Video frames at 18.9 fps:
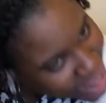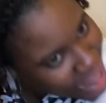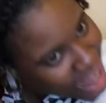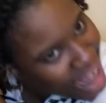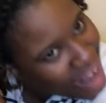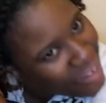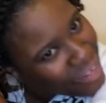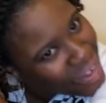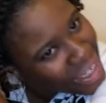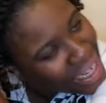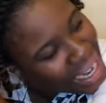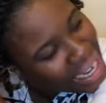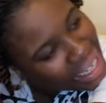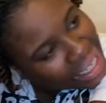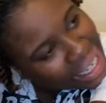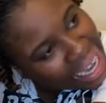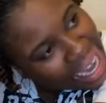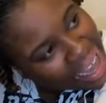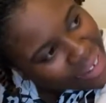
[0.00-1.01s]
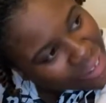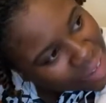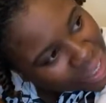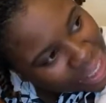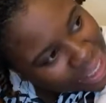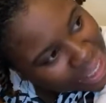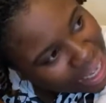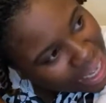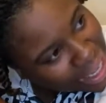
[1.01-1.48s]
I feel like laughing
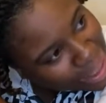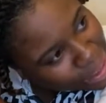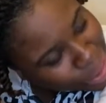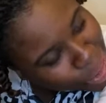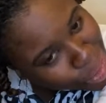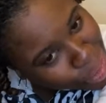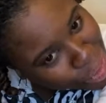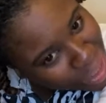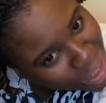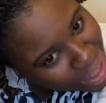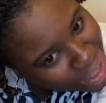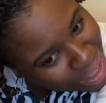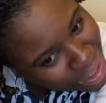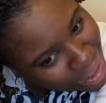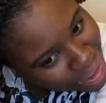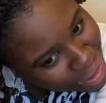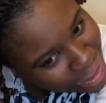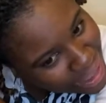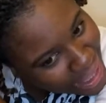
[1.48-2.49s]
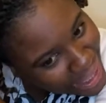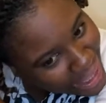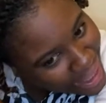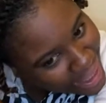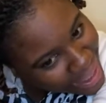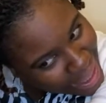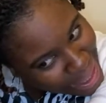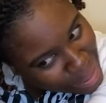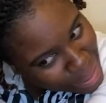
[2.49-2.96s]
just keeps you young.
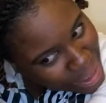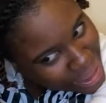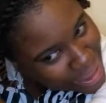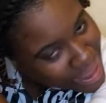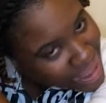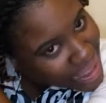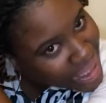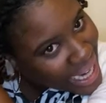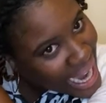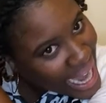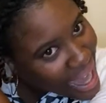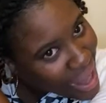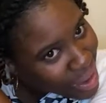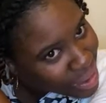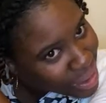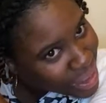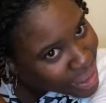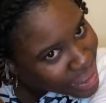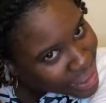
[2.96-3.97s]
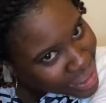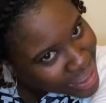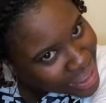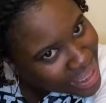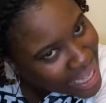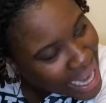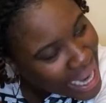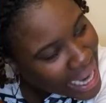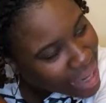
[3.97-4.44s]
Like, I'm just childish.
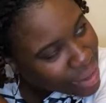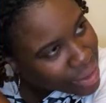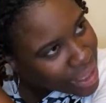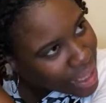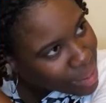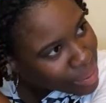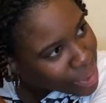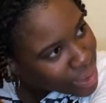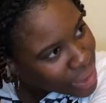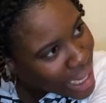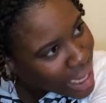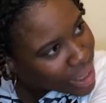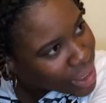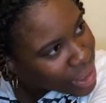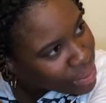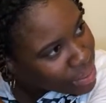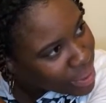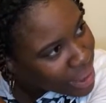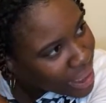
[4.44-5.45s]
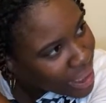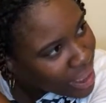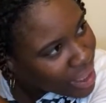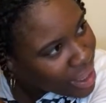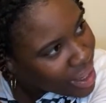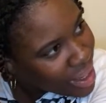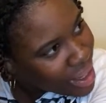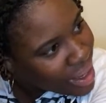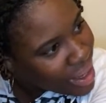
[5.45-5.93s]
I ain't gonna say I'm childish, but
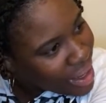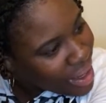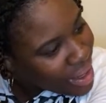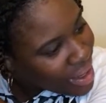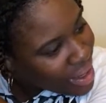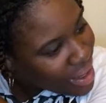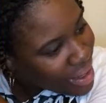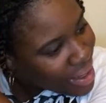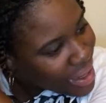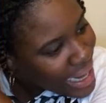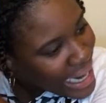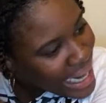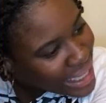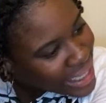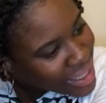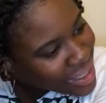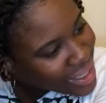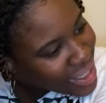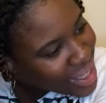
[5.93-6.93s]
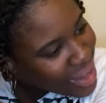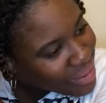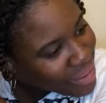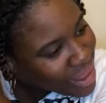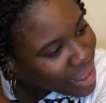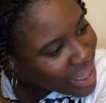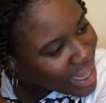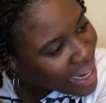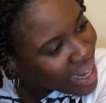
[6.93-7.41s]
I just love
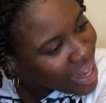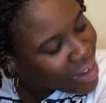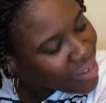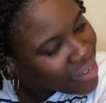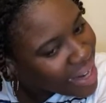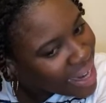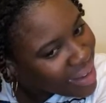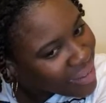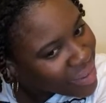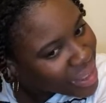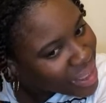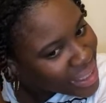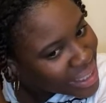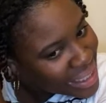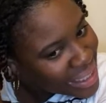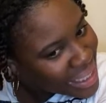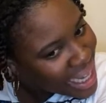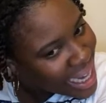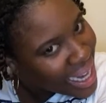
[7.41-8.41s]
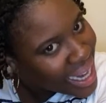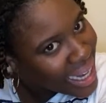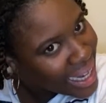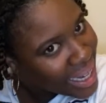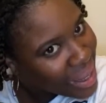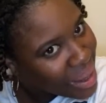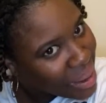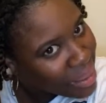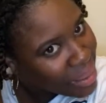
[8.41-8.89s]
to laugh and have a good
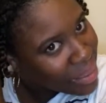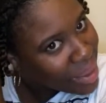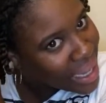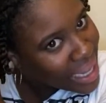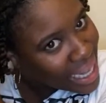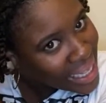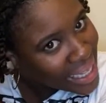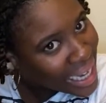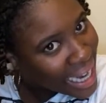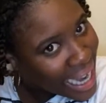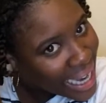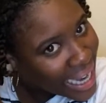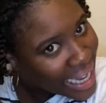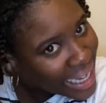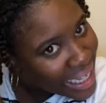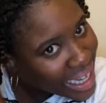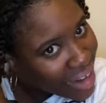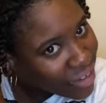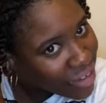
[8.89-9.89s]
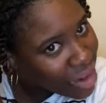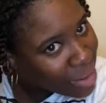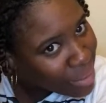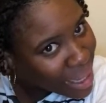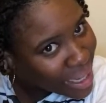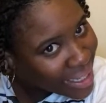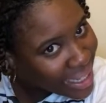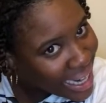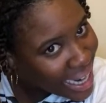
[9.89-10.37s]
time. And I think I get that from
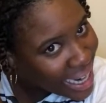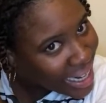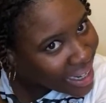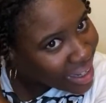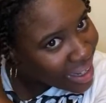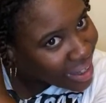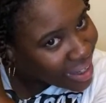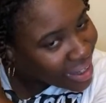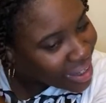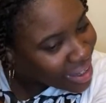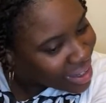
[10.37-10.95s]
my daddy.